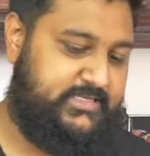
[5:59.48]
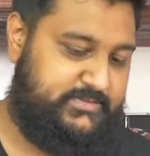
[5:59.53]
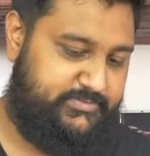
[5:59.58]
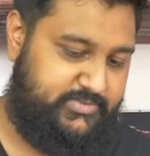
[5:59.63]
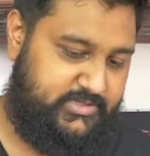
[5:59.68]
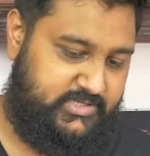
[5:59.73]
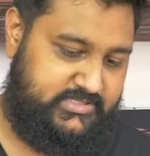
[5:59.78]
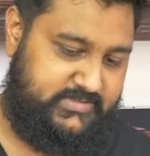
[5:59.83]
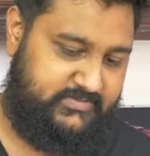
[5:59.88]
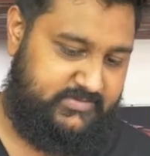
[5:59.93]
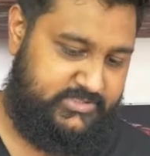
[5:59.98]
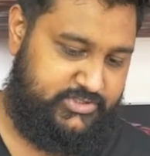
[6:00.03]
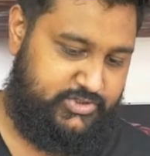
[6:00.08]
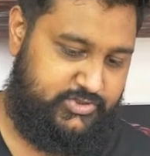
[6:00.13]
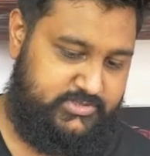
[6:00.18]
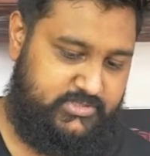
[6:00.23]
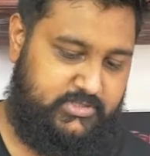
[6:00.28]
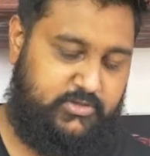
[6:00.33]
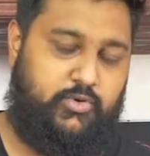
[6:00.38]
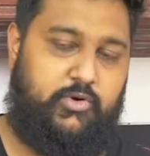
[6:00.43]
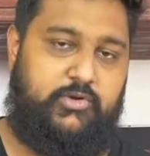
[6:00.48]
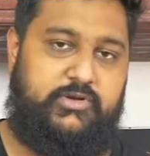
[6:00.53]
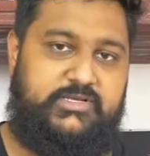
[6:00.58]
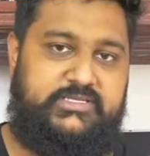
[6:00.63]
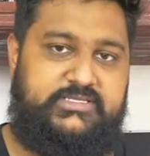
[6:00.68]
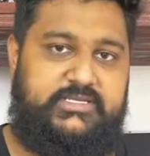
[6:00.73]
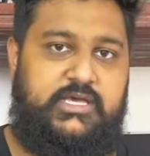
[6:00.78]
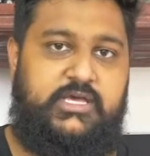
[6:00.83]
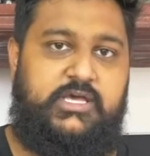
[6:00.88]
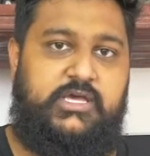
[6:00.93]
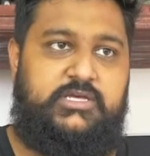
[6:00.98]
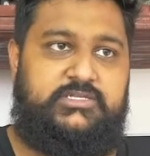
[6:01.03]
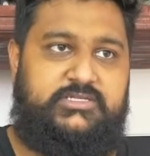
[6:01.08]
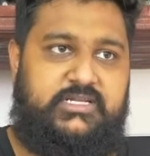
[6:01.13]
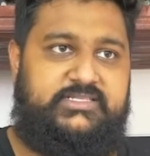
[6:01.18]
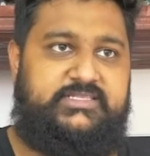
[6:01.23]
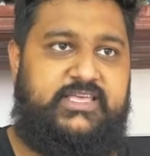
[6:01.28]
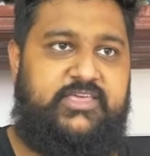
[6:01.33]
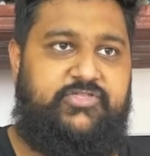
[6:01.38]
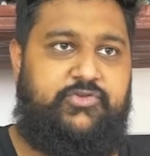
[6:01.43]
because of the screws on the corners. So
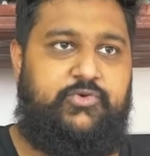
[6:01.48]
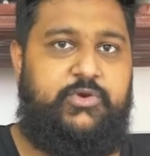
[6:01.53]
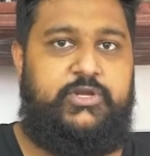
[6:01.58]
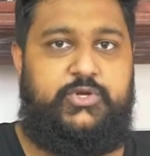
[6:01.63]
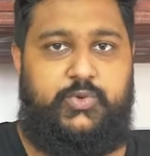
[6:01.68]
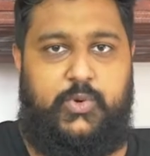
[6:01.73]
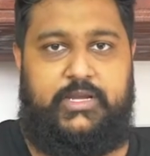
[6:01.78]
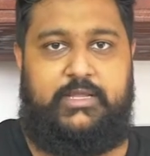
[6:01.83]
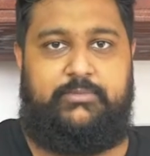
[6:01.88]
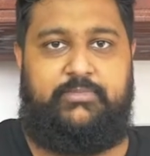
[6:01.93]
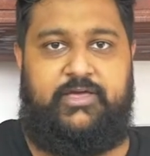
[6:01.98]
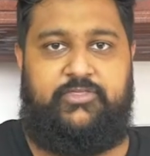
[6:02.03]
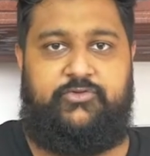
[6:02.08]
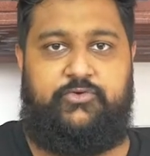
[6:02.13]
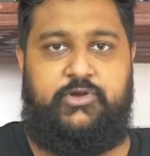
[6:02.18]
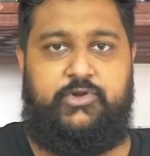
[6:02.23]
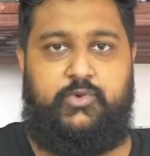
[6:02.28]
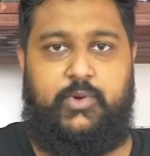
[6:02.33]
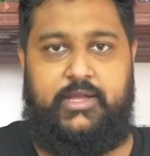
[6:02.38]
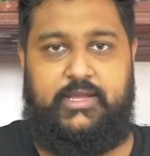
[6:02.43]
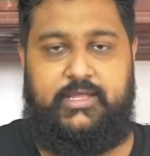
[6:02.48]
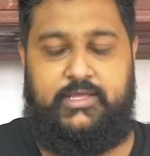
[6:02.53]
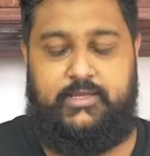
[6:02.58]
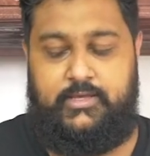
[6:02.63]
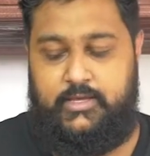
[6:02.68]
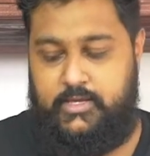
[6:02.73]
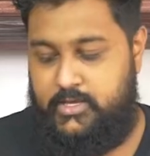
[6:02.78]
let's say 320 by 320.